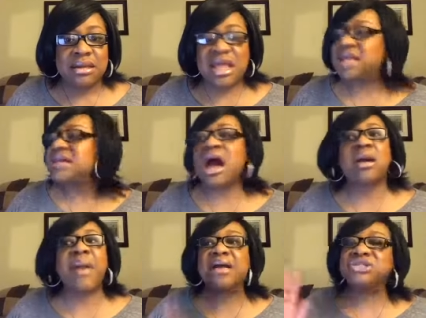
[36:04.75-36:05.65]
They
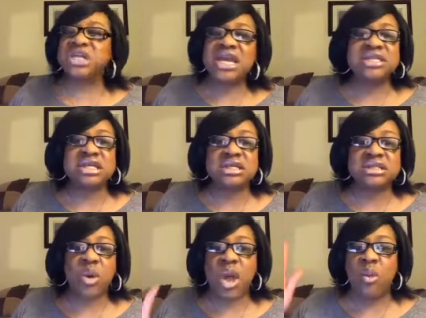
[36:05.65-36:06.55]
talk about
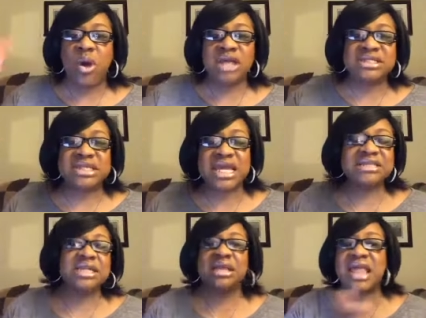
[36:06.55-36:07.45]
Jesus in one
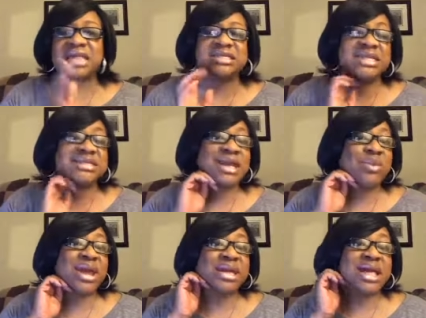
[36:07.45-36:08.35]
sentence, and the next sentence they
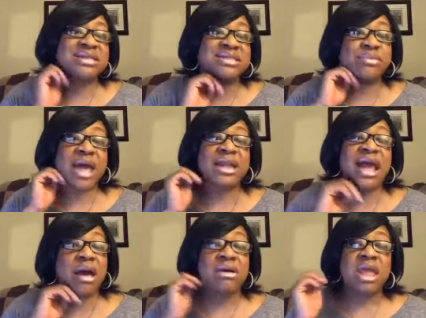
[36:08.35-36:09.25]
ready to cut
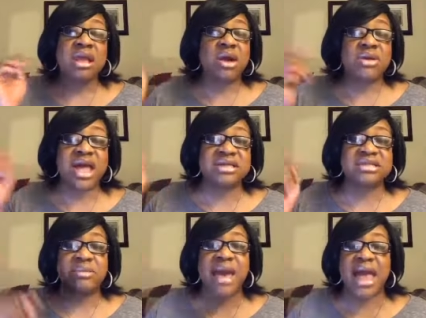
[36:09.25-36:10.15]
somebody out. Go
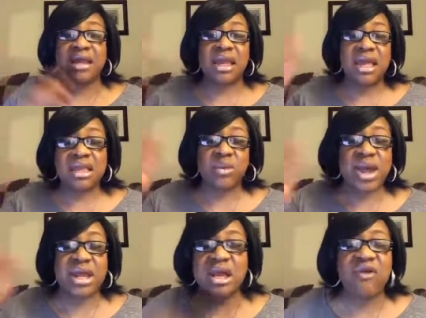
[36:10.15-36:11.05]
cut somebody. They
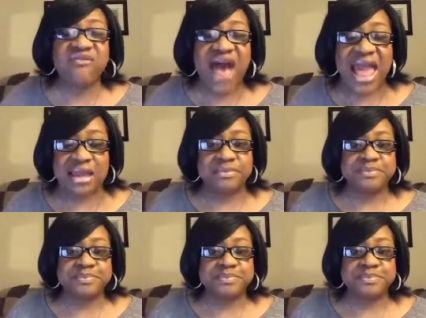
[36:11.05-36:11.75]
ready to go fight.